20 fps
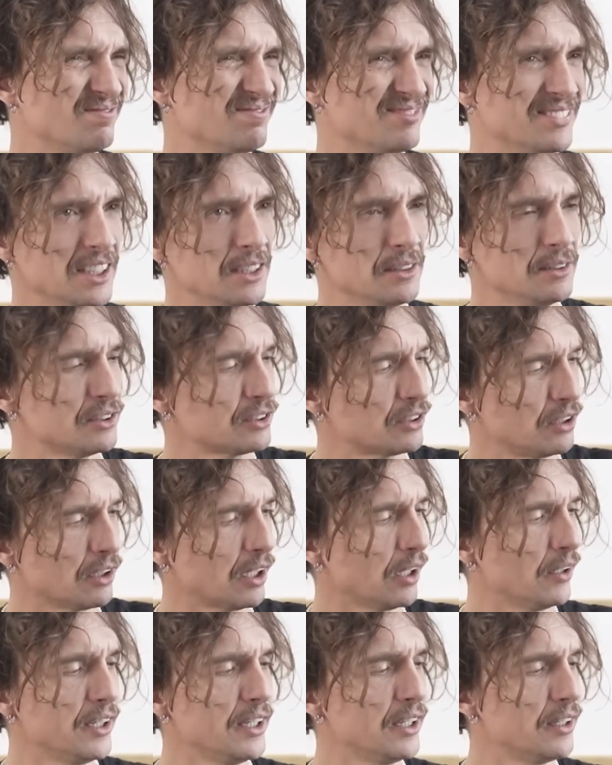No, it's got
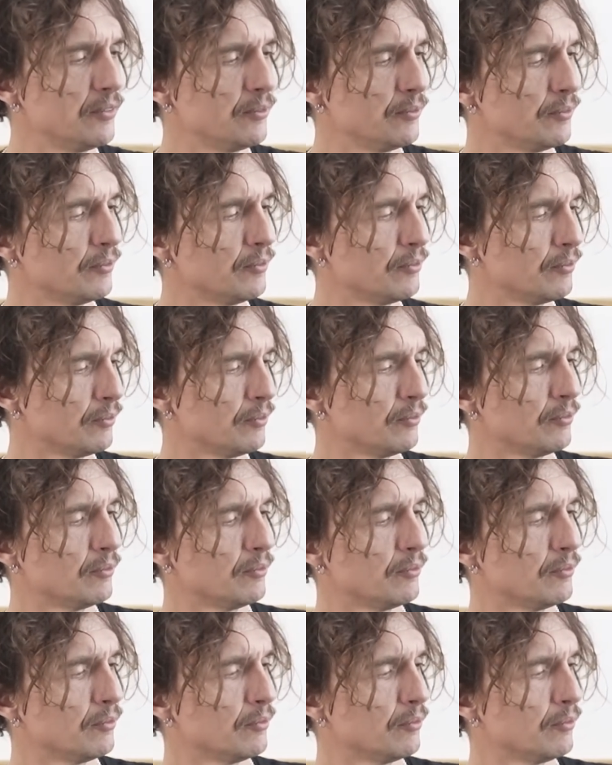to go here.
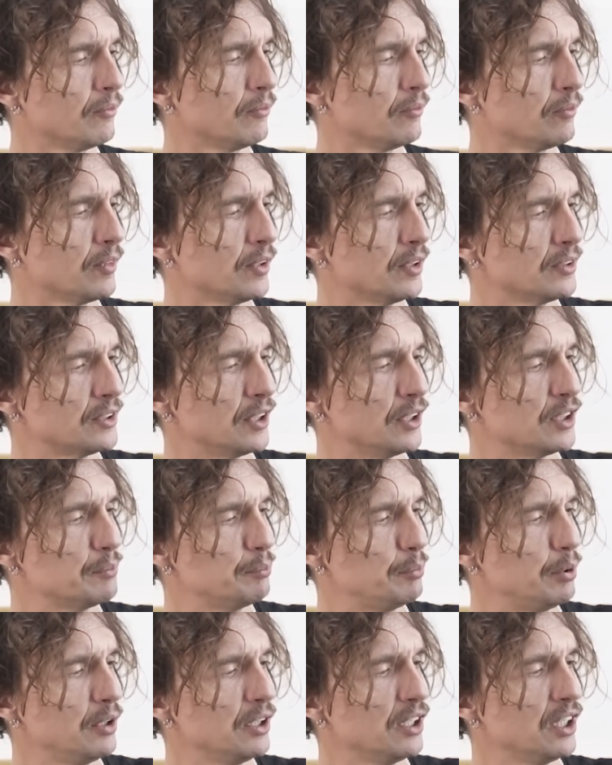So it's
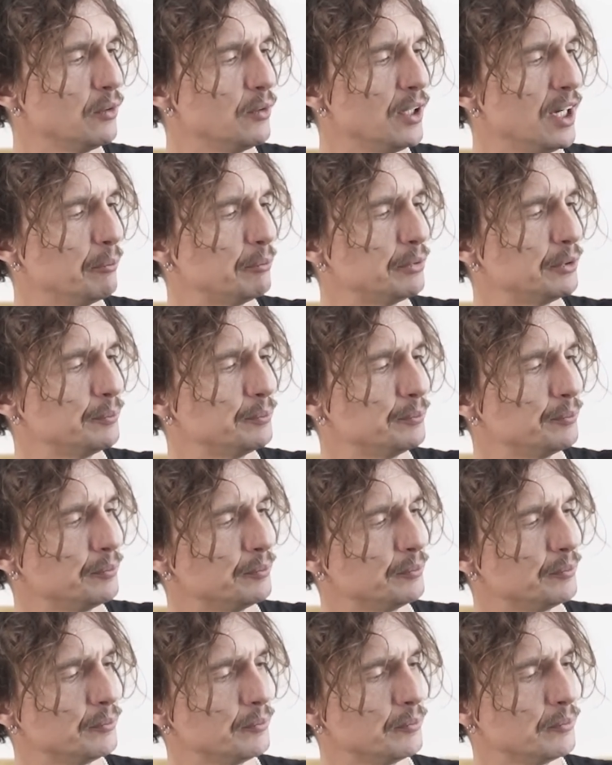pulling you up.
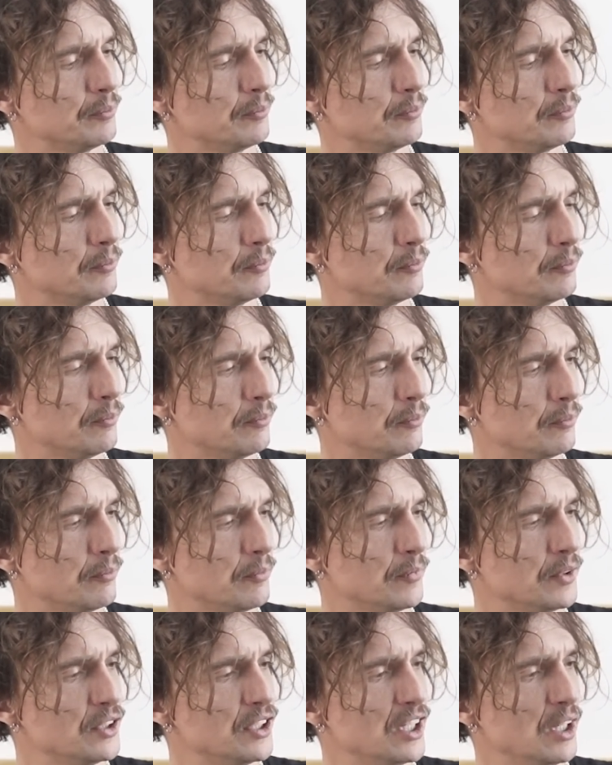
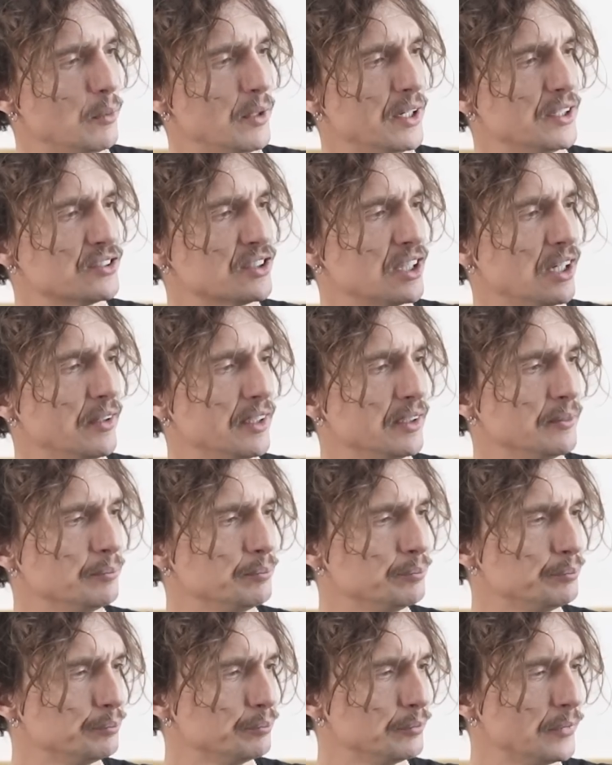You know where it's going.
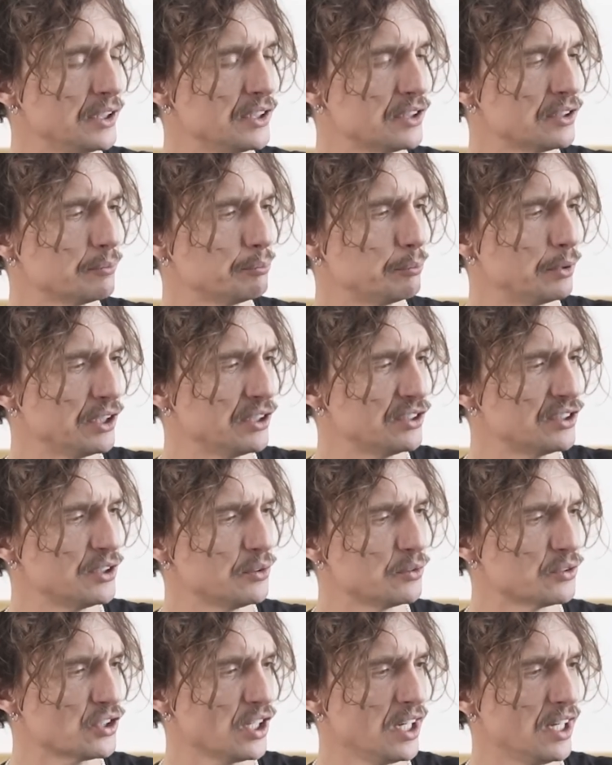But it
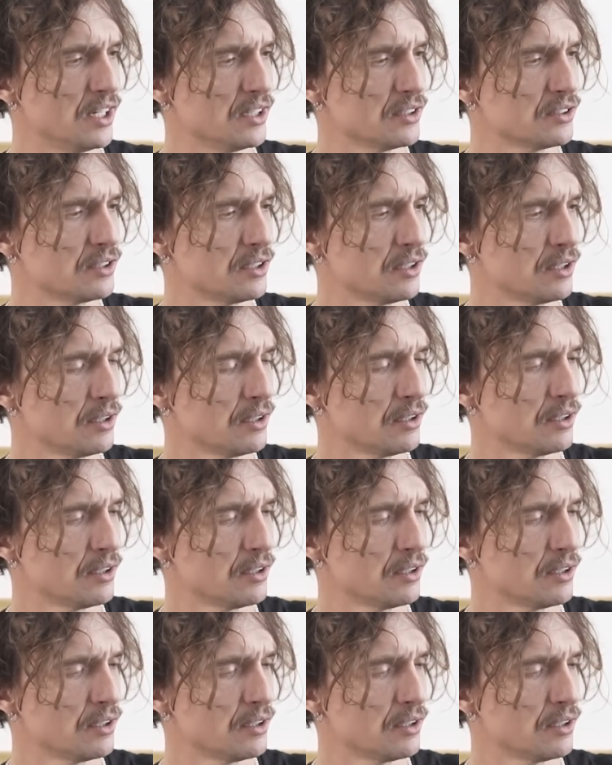still jars.